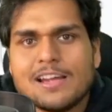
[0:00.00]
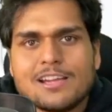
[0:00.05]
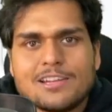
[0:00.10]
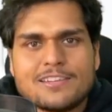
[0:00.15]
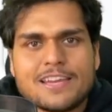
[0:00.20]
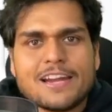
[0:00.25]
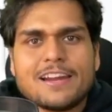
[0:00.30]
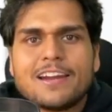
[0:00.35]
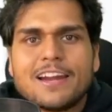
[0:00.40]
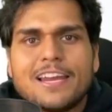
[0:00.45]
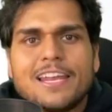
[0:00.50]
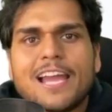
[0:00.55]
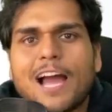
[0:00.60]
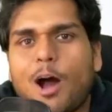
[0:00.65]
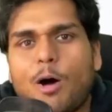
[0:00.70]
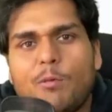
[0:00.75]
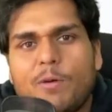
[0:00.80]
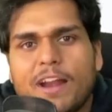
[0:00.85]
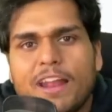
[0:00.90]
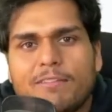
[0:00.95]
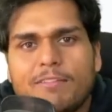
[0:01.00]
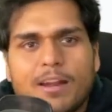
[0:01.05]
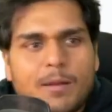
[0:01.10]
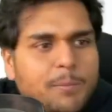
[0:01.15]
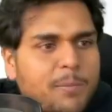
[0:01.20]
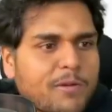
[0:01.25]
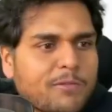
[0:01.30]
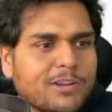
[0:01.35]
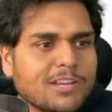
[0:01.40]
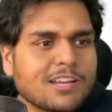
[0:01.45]
Generally, how we
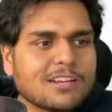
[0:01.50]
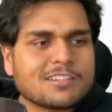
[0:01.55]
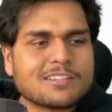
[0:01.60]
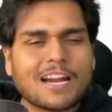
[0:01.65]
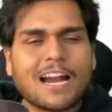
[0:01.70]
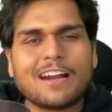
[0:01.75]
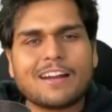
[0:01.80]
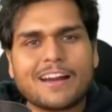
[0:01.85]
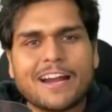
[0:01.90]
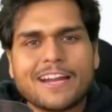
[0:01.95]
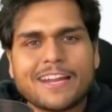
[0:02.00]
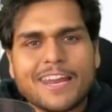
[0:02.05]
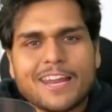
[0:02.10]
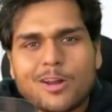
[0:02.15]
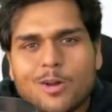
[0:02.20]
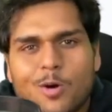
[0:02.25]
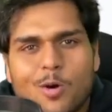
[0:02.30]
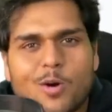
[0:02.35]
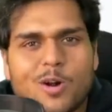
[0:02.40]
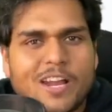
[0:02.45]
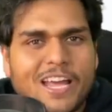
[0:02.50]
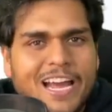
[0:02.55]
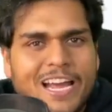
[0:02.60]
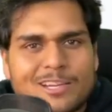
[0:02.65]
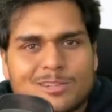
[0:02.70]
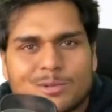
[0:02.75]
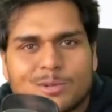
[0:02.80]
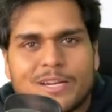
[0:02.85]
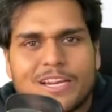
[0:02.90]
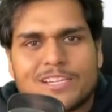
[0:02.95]
develop, we just start writing code.
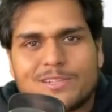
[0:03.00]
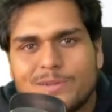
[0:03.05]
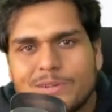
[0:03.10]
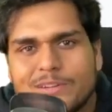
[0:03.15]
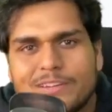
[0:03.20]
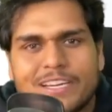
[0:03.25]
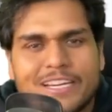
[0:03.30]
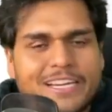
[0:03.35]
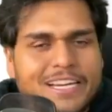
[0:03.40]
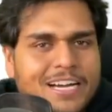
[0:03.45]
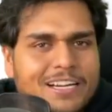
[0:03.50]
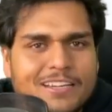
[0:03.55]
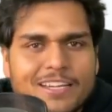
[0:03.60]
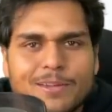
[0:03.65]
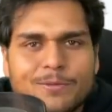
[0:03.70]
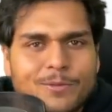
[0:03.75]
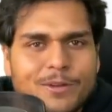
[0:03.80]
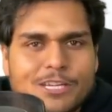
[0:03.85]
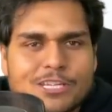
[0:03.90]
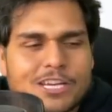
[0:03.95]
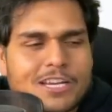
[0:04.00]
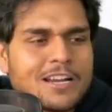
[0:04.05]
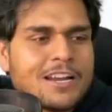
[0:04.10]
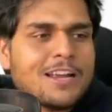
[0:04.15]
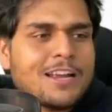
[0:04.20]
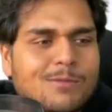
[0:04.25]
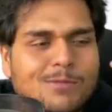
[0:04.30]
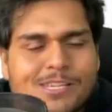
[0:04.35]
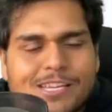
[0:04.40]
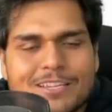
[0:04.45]
As soon as we get the feature,
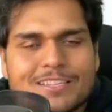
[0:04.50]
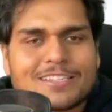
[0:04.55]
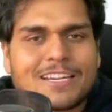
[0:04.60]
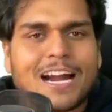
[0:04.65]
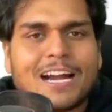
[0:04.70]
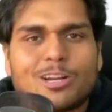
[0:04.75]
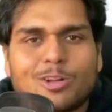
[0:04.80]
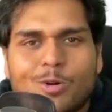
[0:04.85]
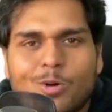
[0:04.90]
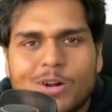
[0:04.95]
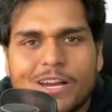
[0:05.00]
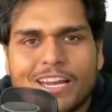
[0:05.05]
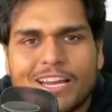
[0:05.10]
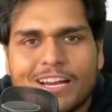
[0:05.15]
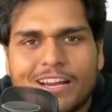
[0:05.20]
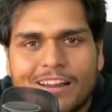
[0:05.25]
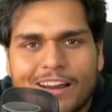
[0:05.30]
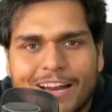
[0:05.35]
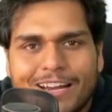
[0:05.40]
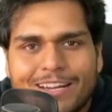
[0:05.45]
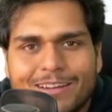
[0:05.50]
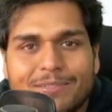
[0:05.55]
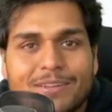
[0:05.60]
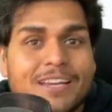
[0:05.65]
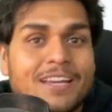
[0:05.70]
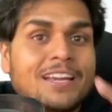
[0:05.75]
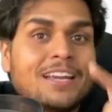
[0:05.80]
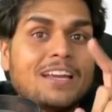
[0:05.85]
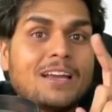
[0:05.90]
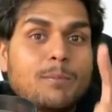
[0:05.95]
we just start coding it right away.
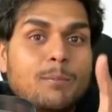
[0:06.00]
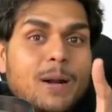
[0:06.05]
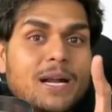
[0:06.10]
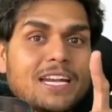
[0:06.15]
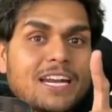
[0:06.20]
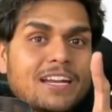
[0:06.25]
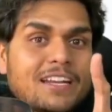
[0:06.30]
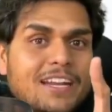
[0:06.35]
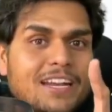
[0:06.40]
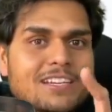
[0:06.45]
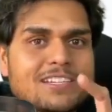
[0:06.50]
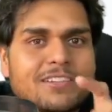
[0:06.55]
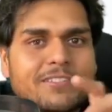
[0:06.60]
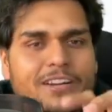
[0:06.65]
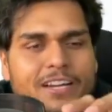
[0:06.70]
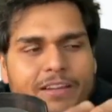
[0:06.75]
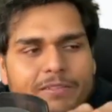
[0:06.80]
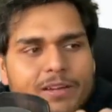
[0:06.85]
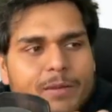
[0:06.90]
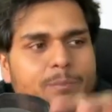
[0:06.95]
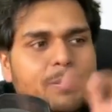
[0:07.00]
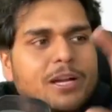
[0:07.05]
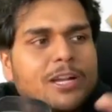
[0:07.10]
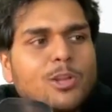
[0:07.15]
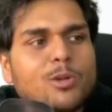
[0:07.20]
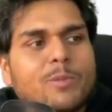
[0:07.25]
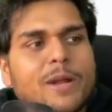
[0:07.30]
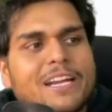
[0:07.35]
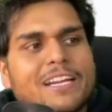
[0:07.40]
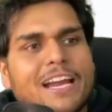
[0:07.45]
But in test driven development,
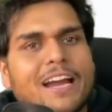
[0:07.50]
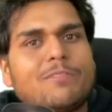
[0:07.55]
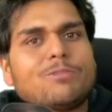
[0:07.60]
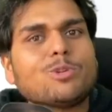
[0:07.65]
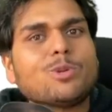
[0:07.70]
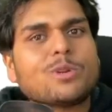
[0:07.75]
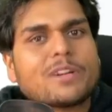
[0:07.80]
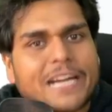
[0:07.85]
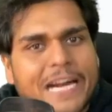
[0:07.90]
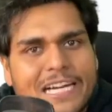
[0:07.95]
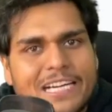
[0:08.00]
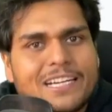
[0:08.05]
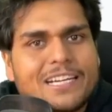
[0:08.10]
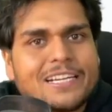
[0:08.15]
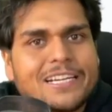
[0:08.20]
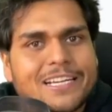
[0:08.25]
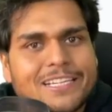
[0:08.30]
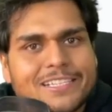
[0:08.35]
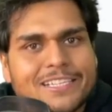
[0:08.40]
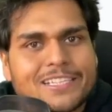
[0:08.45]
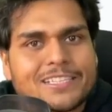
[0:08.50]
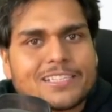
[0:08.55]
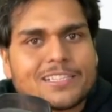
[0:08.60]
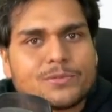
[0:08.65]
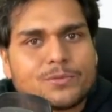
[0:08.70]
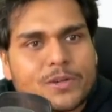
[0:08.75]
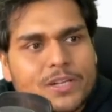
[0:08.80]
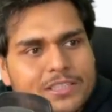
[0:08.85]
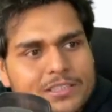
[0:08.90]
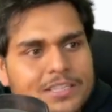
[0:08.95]
you might have to write the test cases
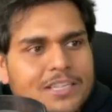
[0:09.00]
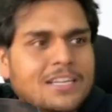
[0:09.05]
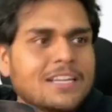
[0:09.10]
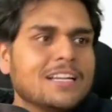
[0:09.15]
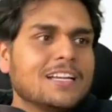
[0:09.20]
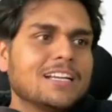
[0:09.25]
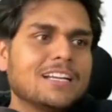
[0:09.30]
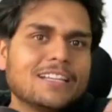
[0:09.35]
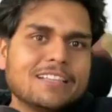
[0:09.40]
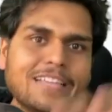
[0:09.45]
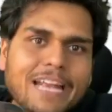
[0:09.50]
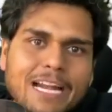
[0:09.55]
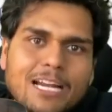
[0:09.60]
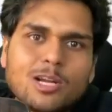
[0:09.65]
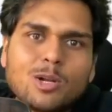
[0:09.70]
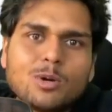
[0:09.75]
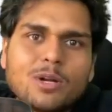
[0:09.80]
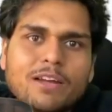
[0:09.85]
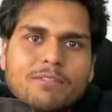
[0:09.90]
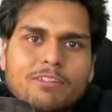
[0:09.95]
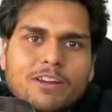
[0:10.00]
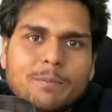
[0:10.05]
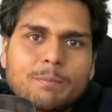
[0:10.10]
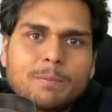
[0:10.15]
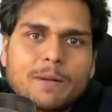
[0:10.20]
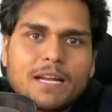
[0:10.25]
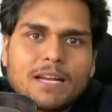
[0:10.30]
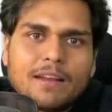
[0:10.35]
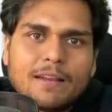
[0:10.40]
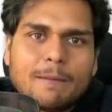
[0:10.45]
first, then do
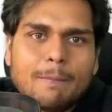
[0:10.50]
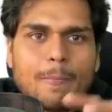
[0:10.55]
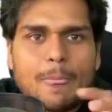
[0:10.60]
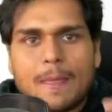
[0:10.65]
development.